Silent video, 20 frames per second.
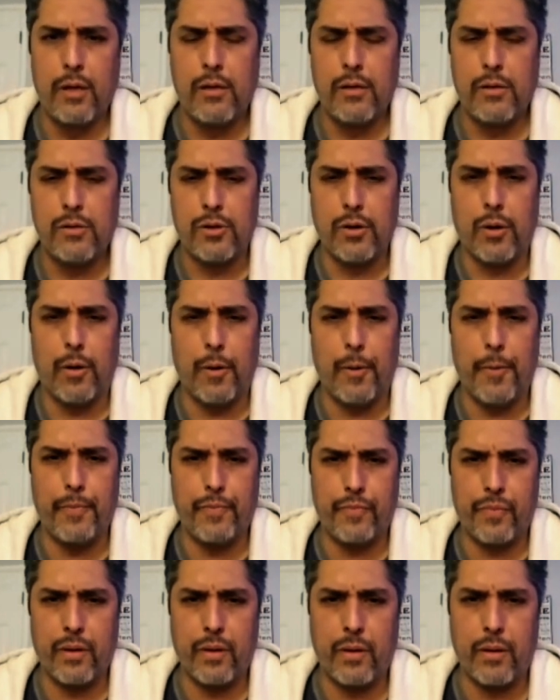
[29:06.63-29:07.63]
So,
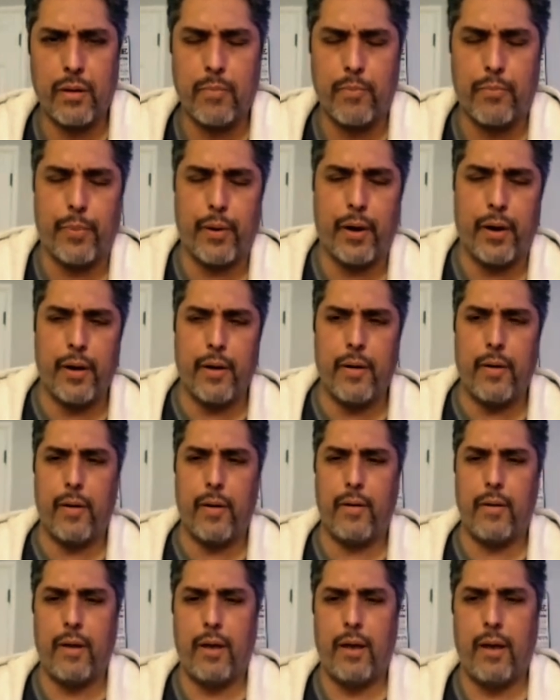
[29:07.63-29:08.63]
but
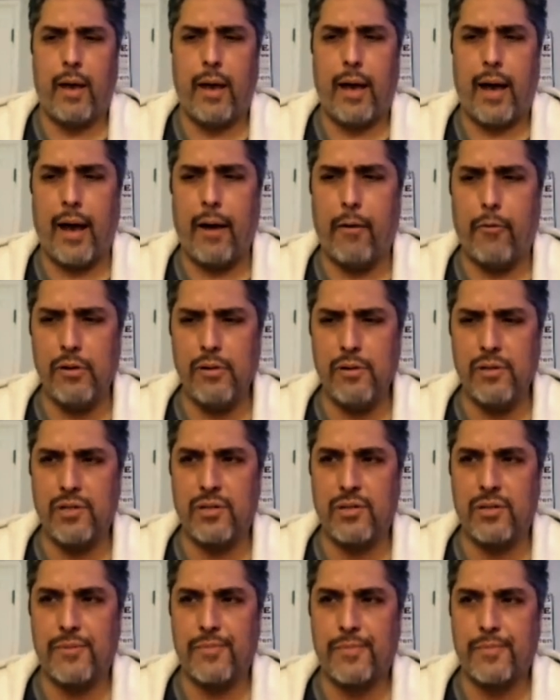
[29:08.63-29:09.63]
I
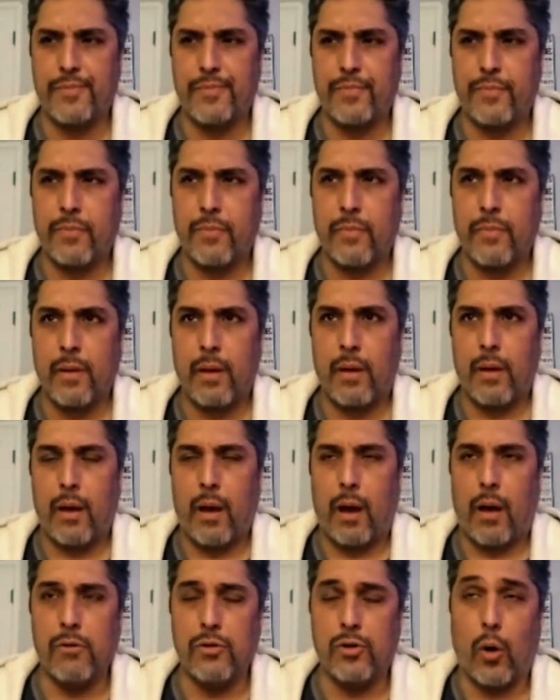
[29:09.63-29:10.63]
was
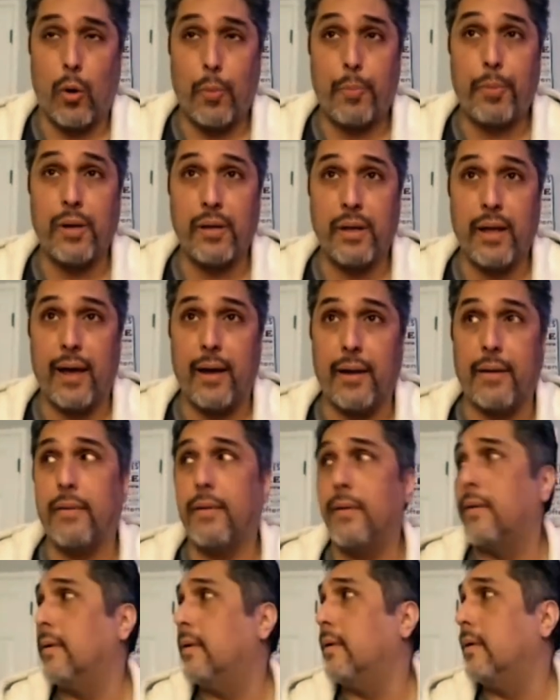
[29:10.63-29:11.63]
I was hoping that
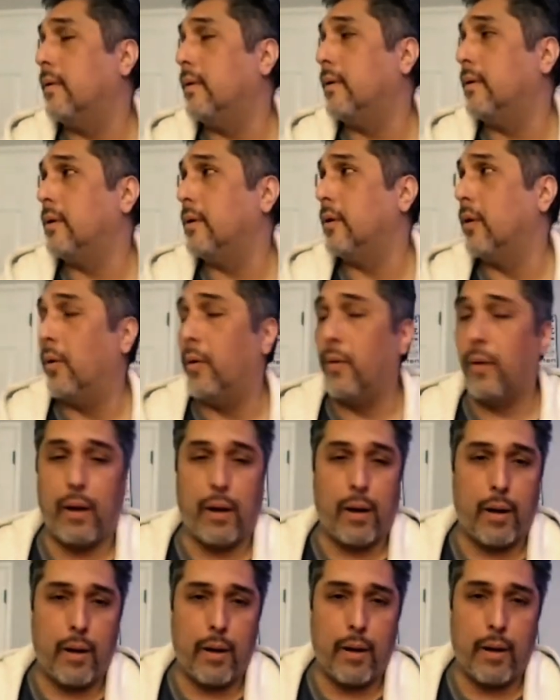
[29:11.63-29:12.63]
you know,
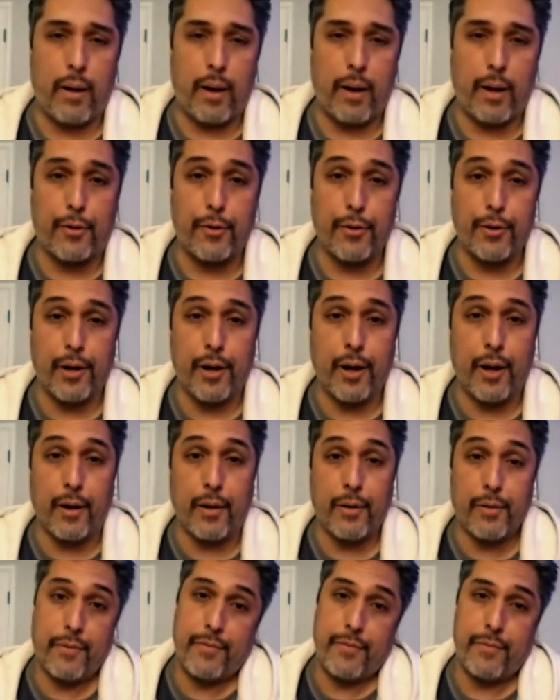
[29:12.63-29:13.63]
I could have got
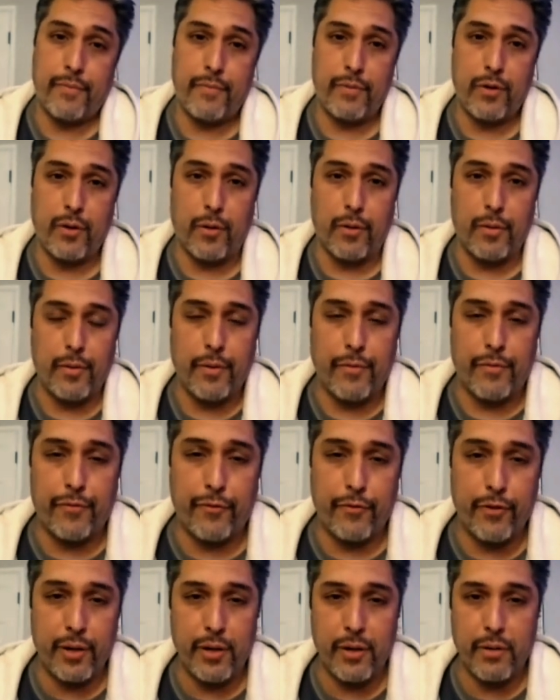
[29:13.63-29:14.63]
a
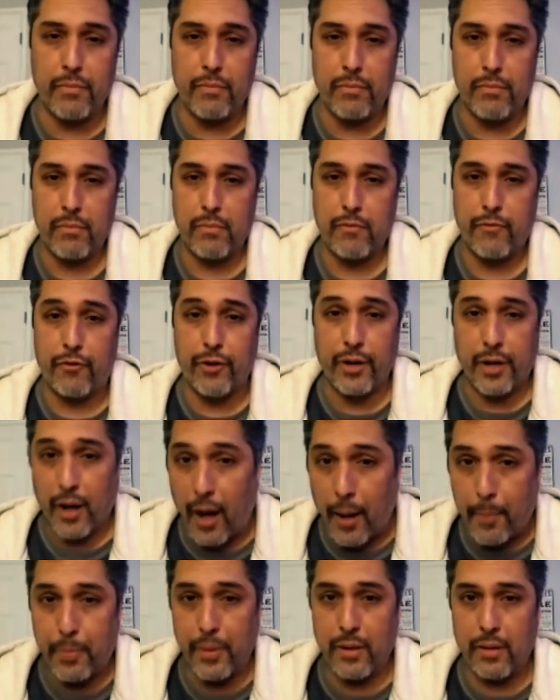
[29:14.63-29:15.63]
free
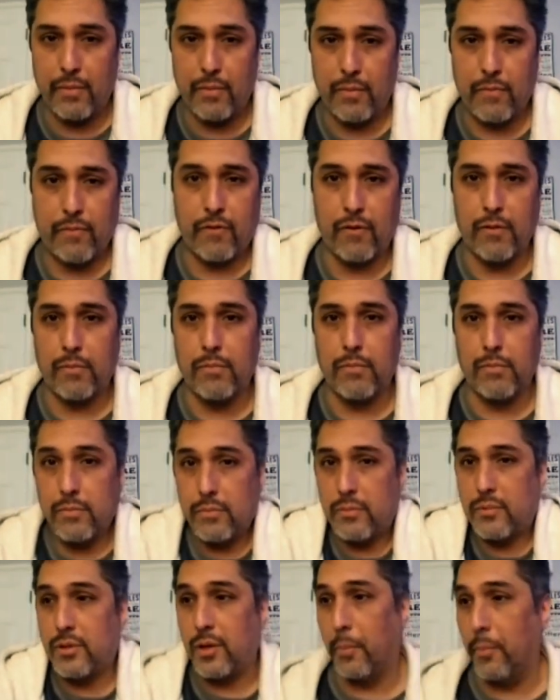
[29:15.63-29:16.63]
copy from
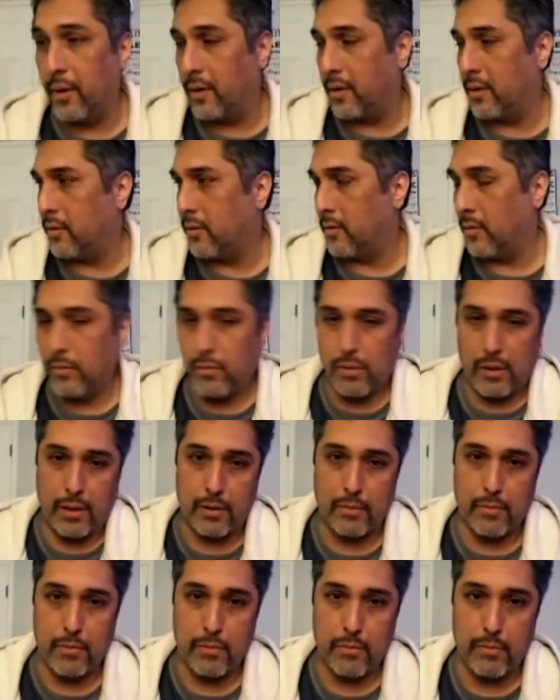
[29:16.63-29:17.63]
somebody, like
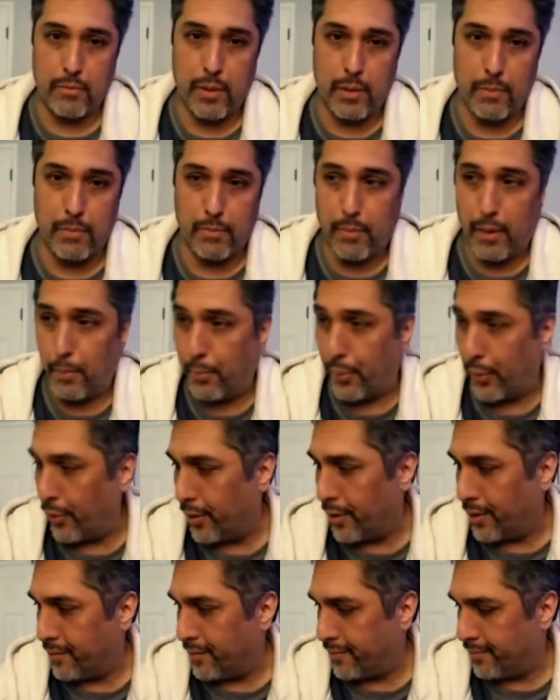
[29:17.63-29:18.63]
my boy,